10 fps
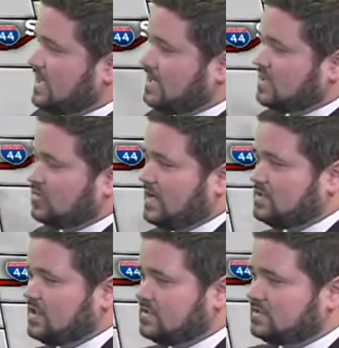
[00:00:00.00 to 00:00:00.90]
Again, the
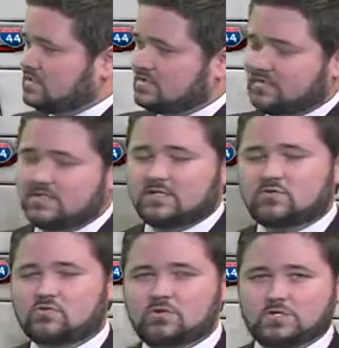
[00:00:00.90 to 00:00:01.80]
rain chance just
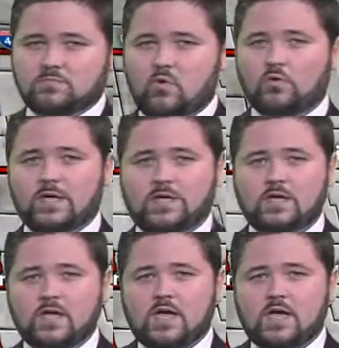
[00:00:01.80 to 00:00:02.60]
exists through this morning.